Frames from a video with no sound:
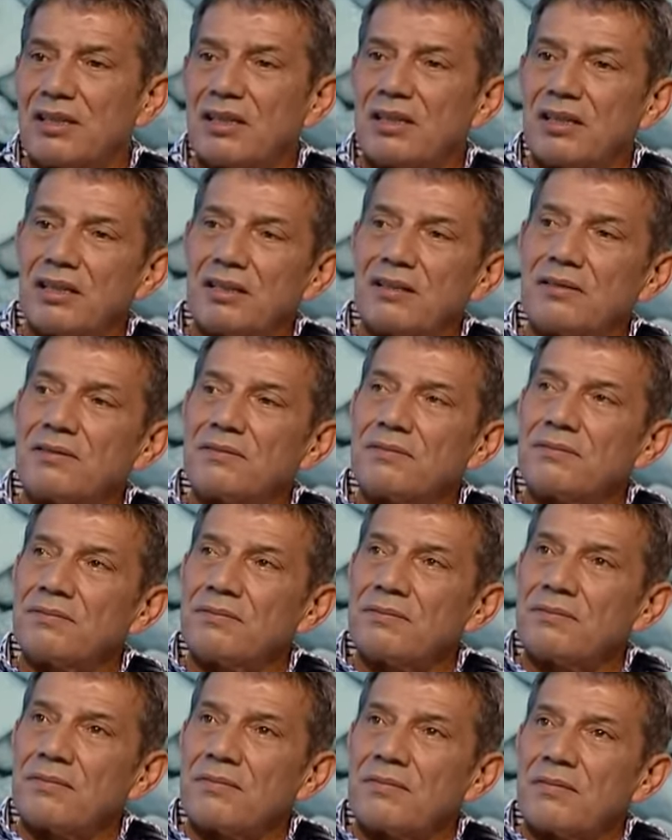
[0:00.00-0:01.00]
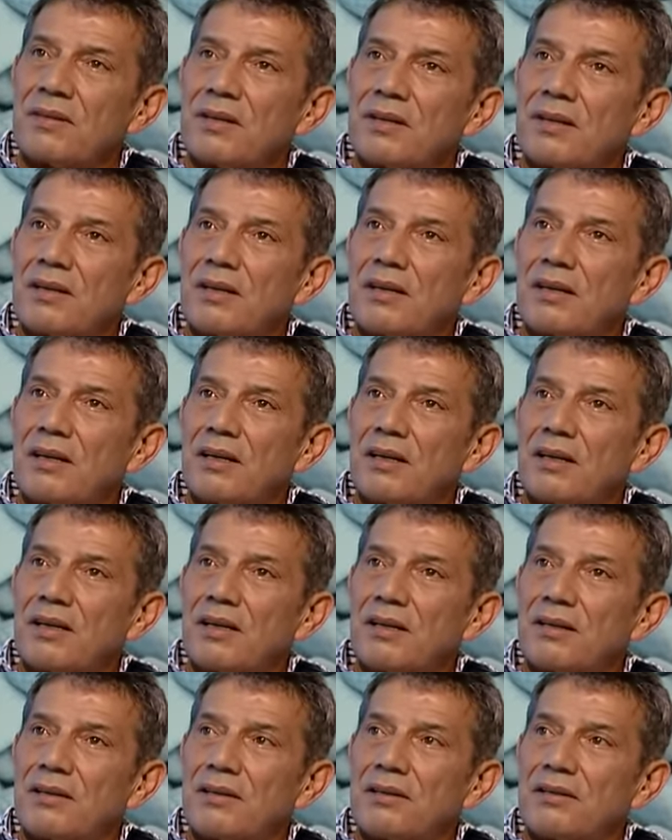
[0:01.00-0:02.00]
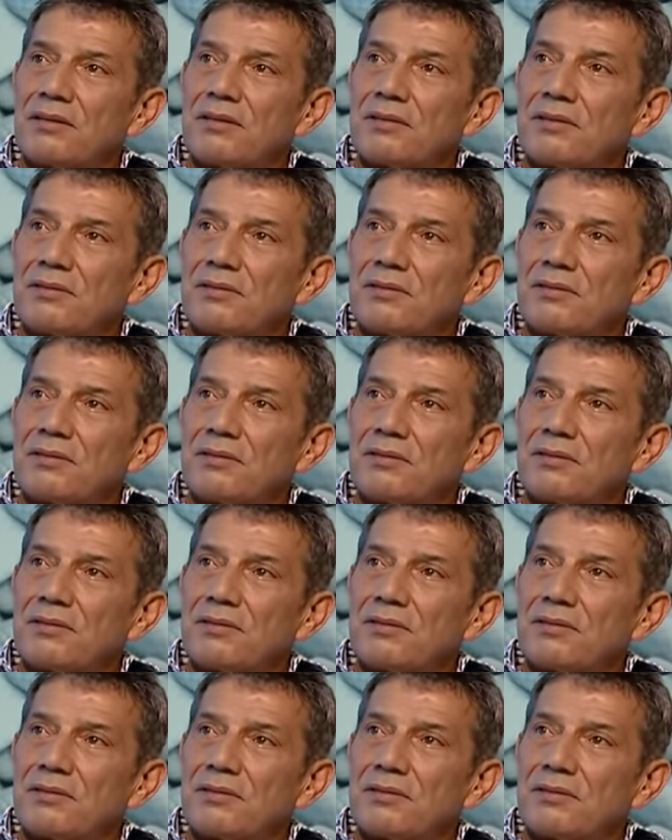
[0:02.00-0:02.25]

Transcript: Uh, mm. uh,